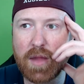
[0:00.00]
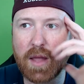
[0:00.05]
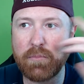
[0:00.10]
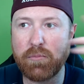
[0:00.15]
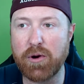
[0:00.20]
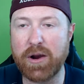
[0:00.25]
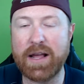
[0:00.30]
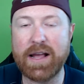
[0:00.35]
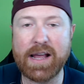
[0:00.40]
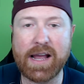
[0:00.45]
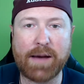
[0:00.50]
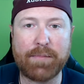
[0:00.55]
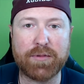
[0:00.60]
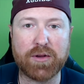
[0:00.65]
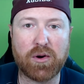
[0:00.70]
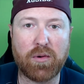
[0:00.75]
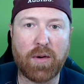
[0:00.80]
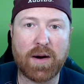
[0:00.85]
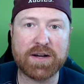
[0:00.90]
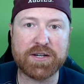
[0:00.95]
bringing up the
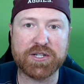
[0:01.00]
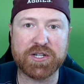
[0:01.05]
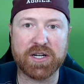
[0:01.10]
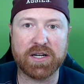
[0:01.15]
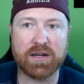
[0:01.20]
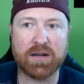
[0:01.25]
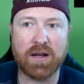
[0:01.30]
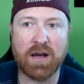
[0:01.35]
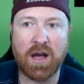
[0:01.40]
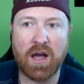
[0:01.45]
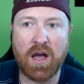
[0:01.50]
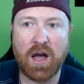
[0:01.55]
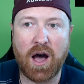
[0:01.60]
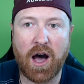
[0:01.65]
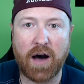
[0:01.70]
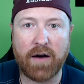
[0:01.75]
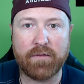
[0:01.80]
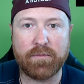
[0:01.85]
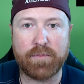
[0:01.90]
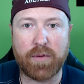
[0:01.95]
question
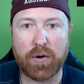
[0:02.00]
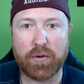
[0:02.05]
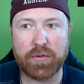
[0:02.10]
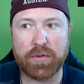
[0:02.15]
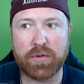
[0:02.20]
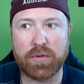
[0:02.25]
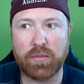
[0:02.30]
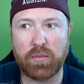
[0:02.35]
of both